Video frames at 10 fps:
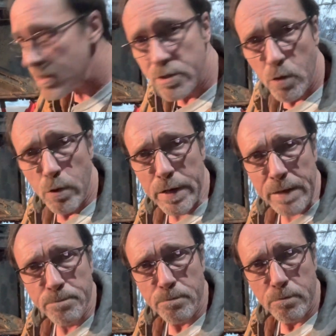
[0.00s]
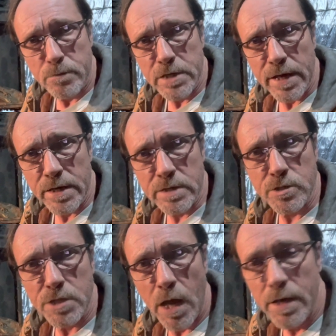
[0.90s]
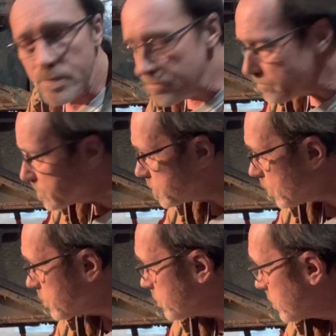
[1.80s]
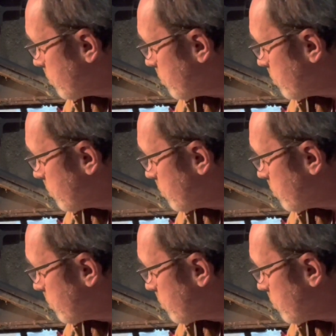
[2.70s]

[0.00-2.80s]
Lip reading: until we take it inside and start doing